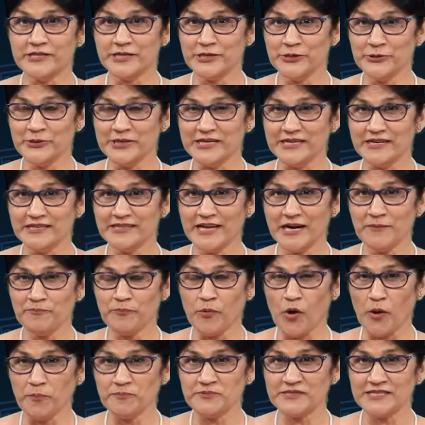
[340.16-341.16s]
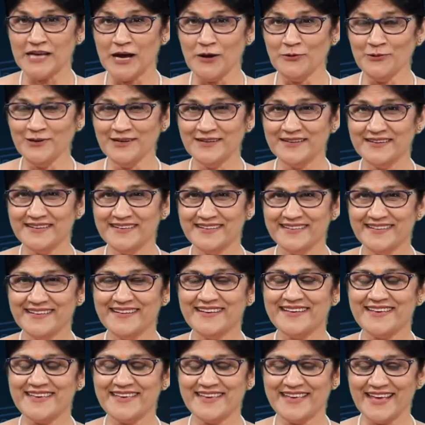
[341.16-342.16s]
did you hear that pop sound?
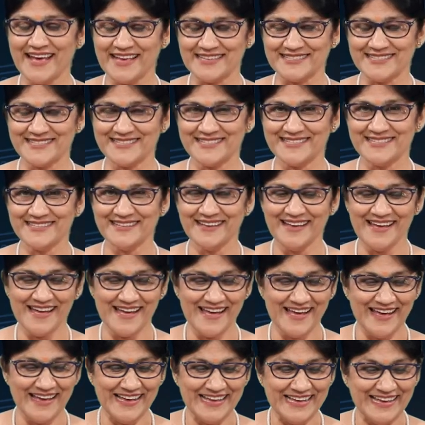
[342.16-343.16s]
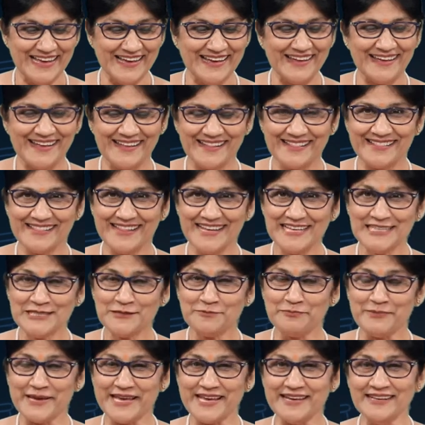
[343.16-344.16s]
Yes.
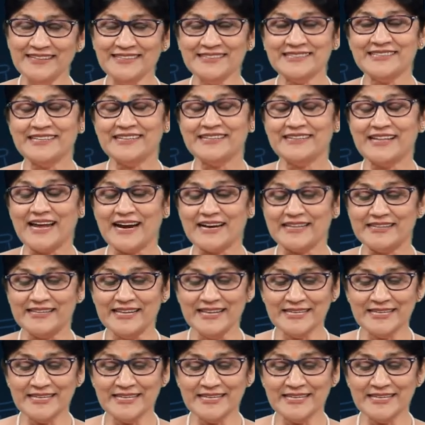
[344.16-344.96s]
This means that